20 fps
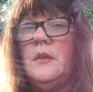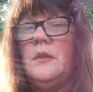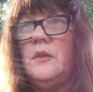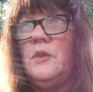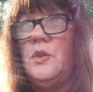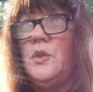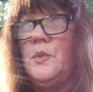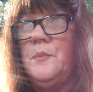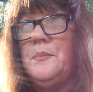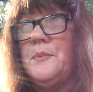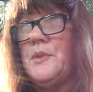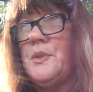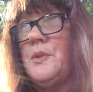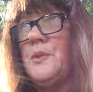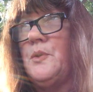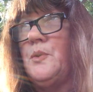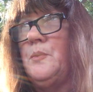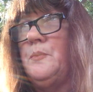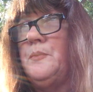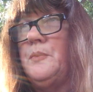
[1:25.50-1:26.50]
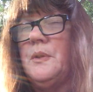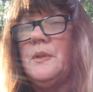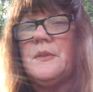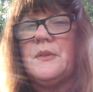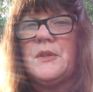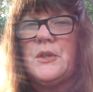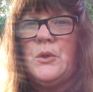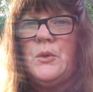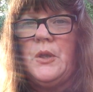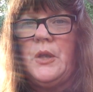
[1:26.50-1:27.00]
YouTube
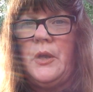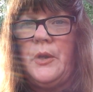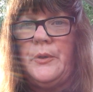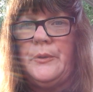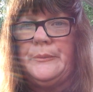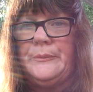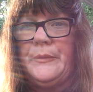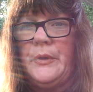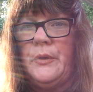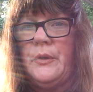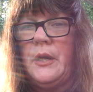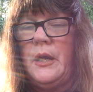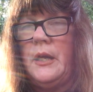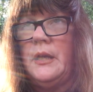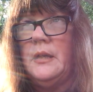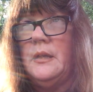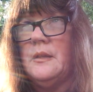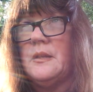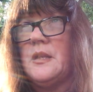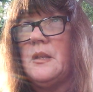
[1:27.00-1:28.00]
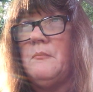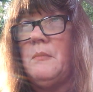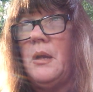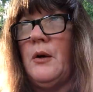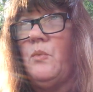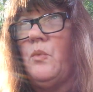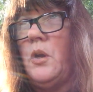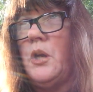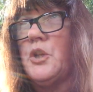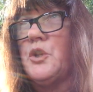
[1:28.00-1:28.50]
studio. Okay, it's in
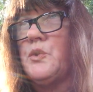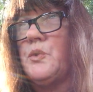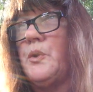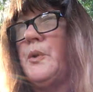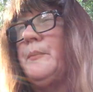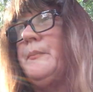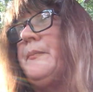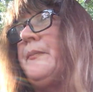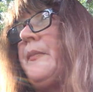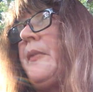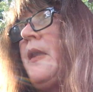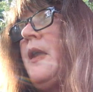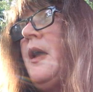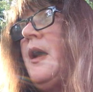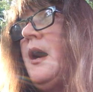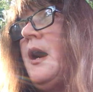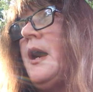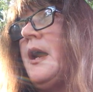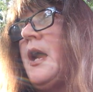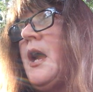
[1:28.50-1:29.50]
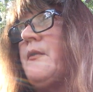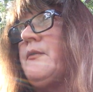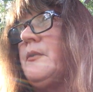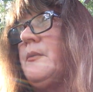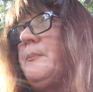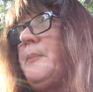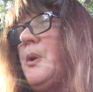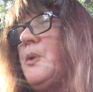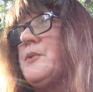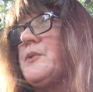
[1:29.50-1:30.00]
my washroom. I have
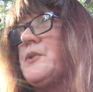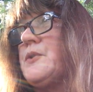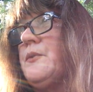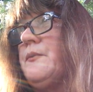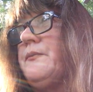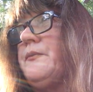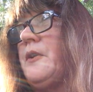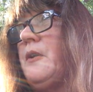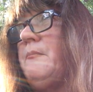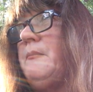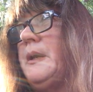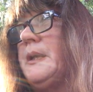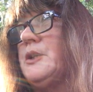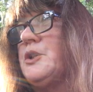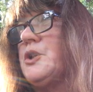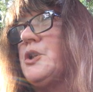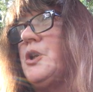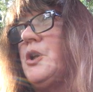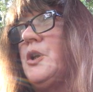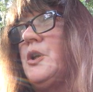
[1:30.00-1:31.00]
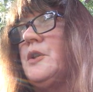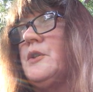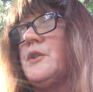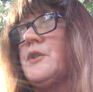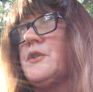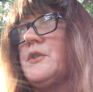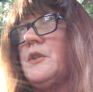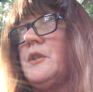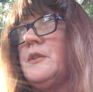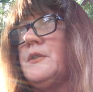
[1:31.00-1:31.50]
a poster from my
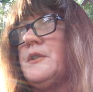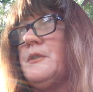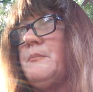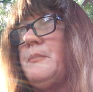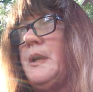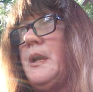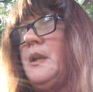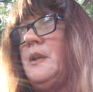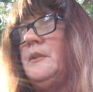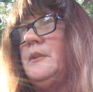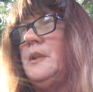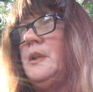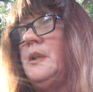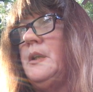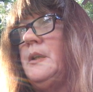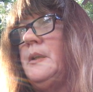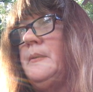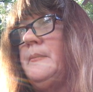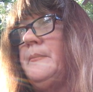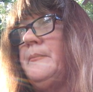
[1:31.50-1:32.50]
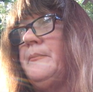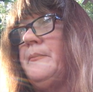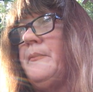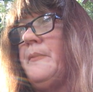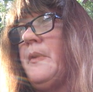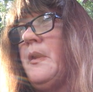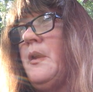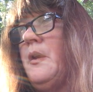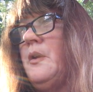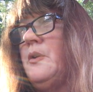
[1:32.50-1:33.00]
church. It's about um,
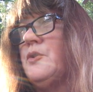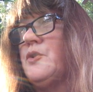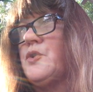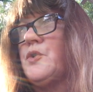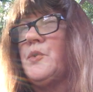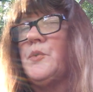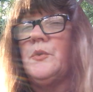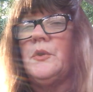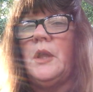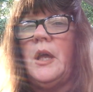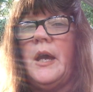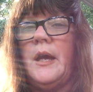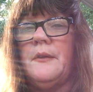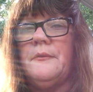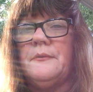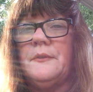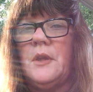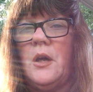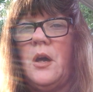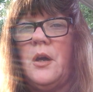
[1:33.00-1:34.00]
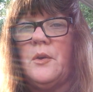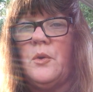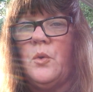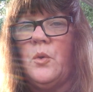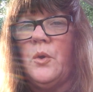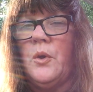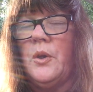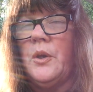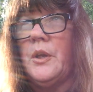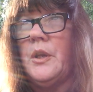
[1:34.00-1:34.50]

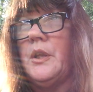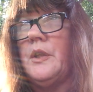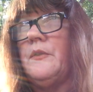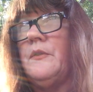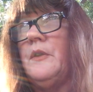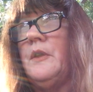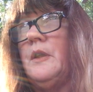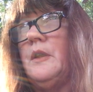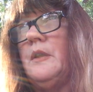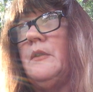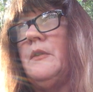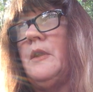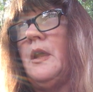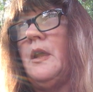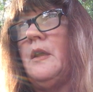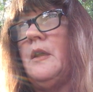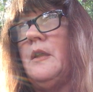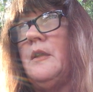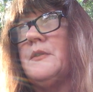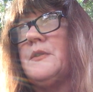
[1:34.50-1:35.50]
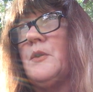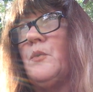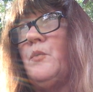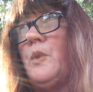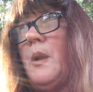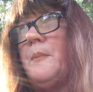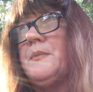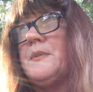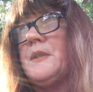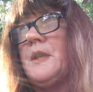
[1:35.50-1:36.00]
truelife.org. They, they, it's a
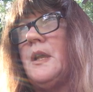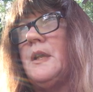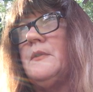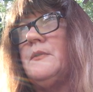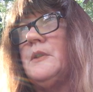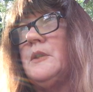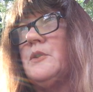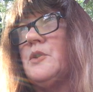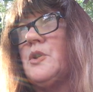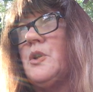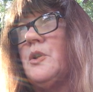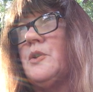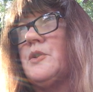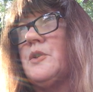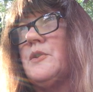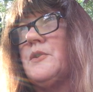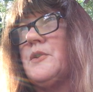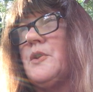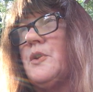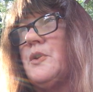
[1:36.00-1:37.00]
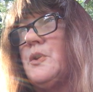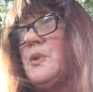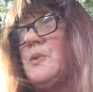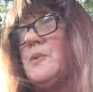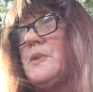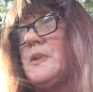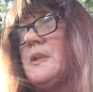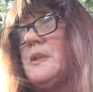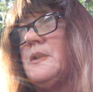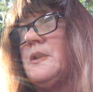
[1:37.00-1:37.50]
website that churches are
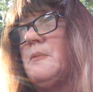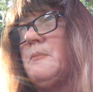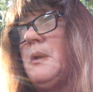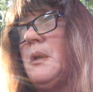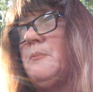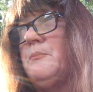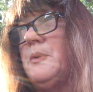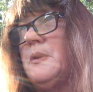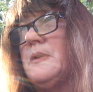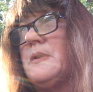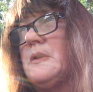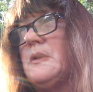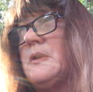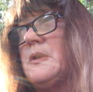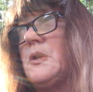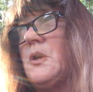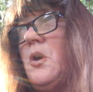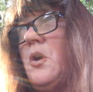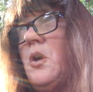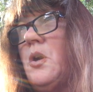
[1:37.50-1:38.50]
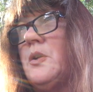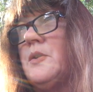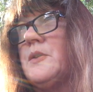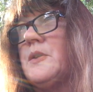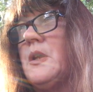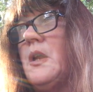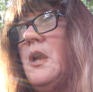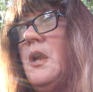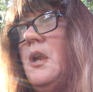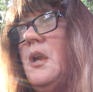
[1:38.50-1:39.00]
using to make business
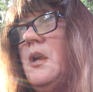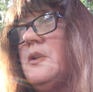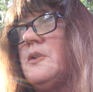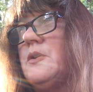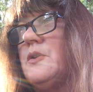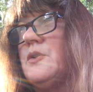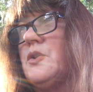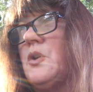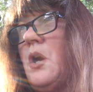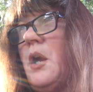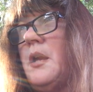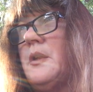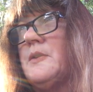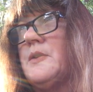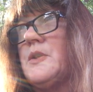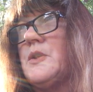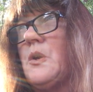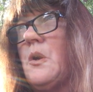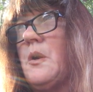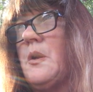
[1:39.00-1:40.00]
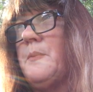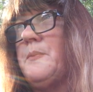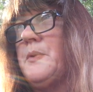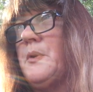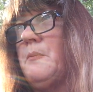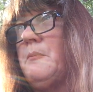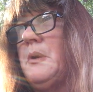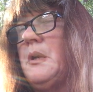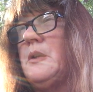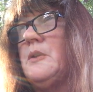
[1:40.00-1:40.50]
cards to try and start up
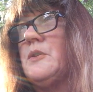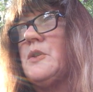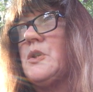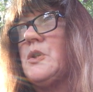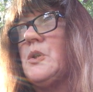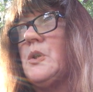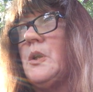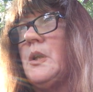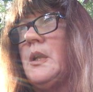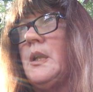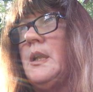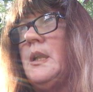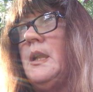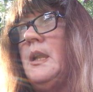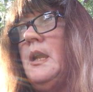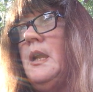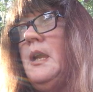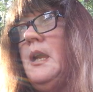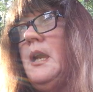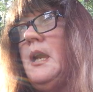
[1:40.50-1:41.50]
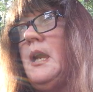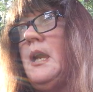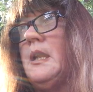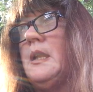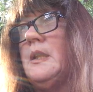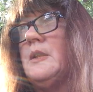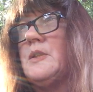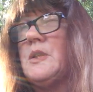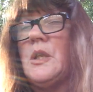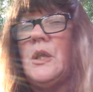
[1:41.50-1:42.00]
their ministry,
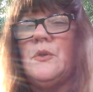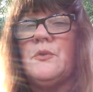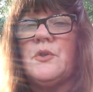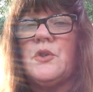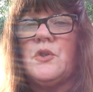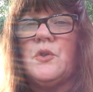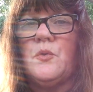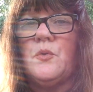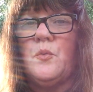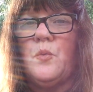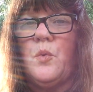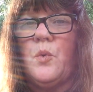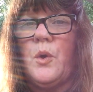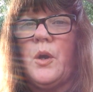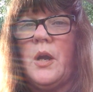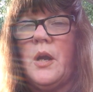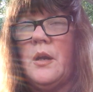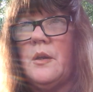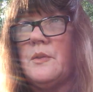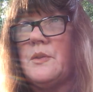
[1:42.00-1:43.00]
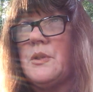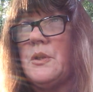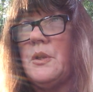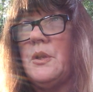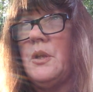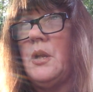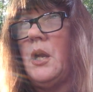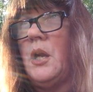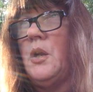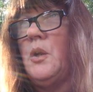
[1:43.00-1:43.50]
and it tells you where to
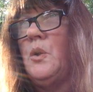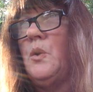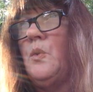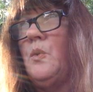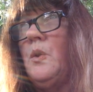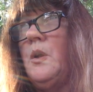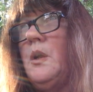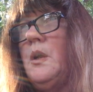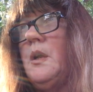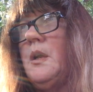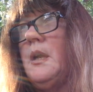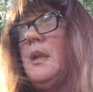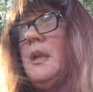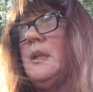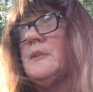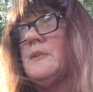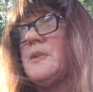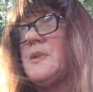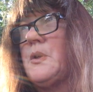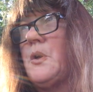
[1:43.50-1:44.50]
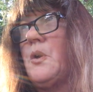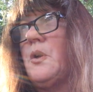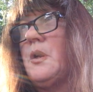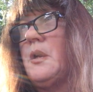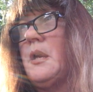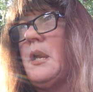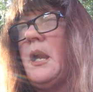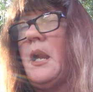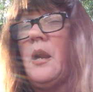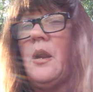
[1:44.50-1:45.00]
go in
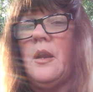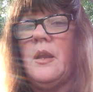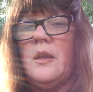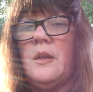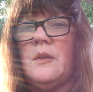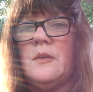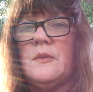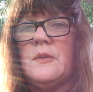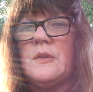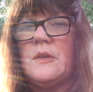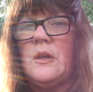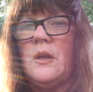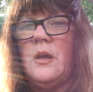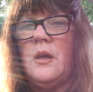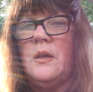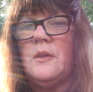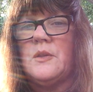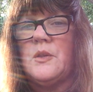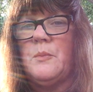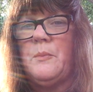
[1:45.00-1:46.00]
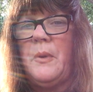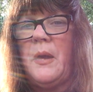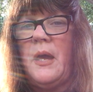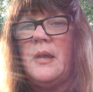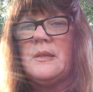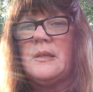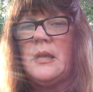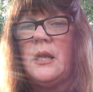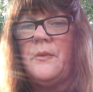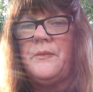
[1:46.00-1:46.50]
certain areas uh, to
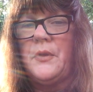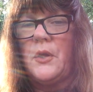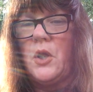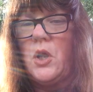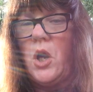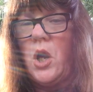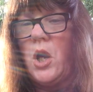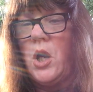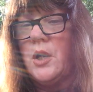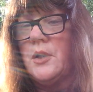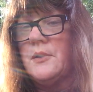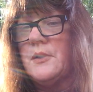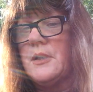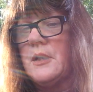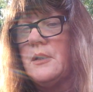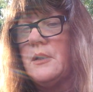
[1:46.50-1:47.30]
pass out the cards.